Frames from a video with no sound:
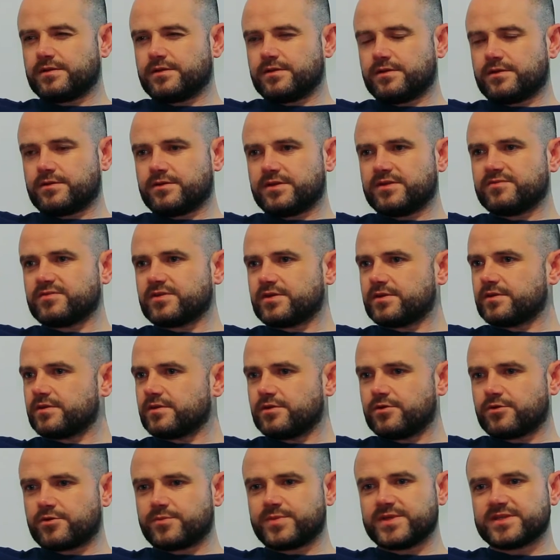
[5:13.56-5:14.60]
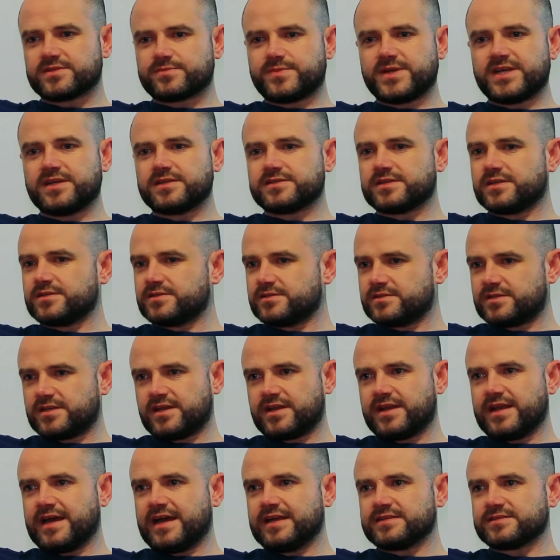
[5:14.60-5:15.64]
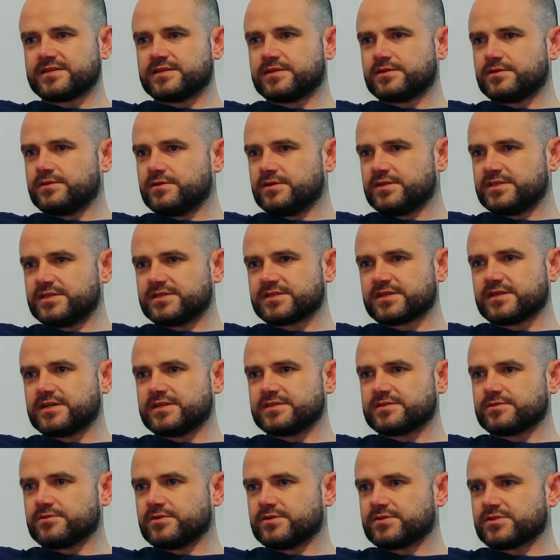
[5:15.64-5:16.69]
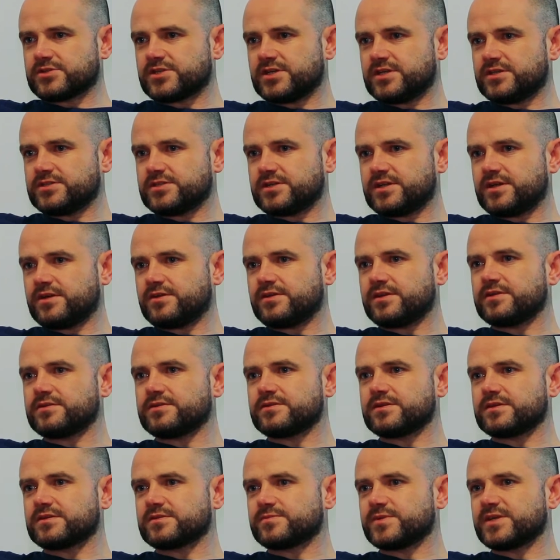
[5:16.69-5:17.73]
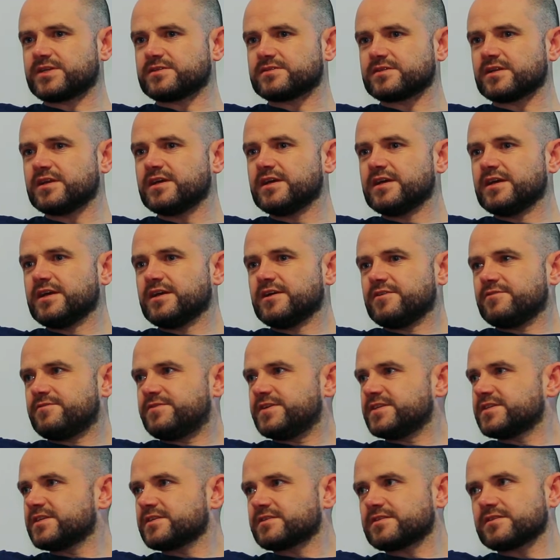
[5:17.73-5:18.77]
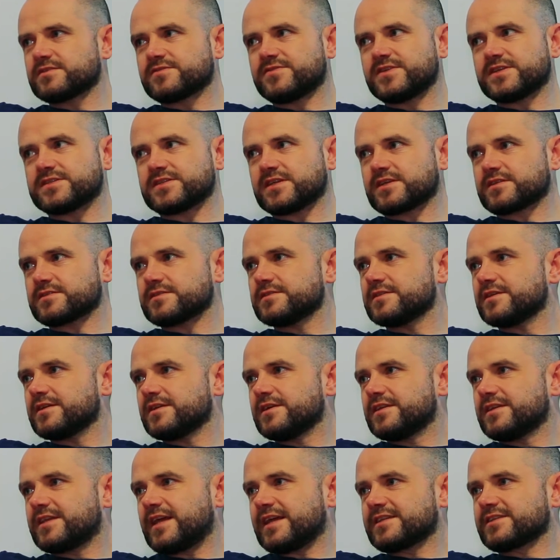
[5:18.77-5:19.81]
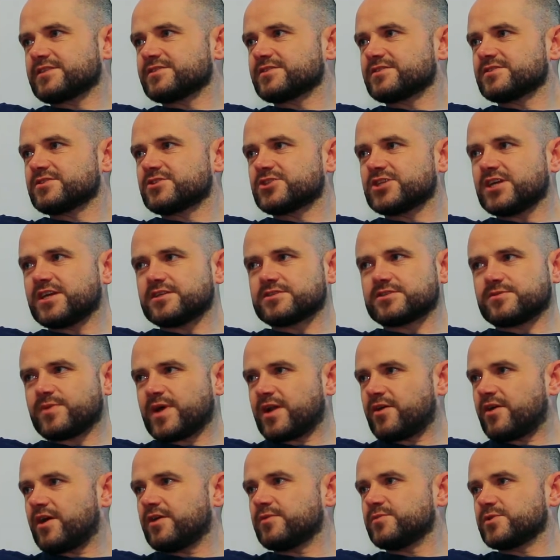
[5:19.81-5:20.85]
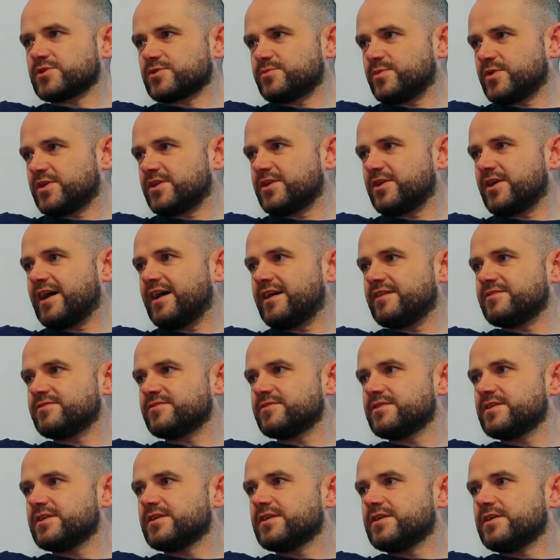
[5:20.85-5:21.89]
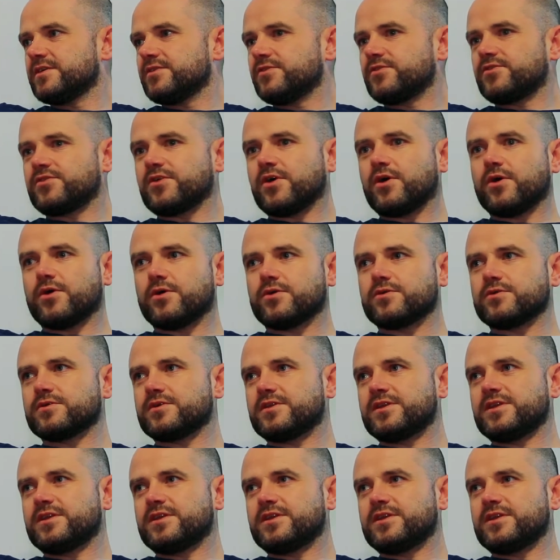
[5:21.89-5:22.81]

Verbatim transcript: you know even the european space agency and nasa and all these guys they're all changing how they do things because physics is physics that doesn't change no matter how much money you have mm. so